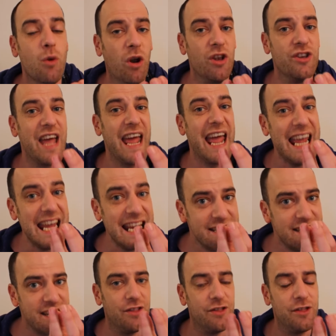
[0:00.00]
You want to
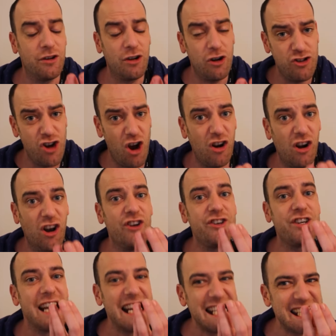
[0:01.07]
eat the
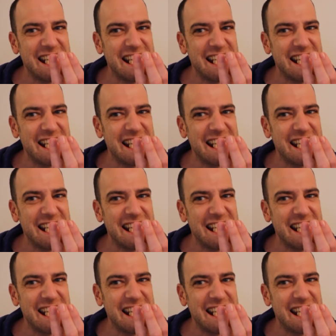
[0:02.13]
chocolate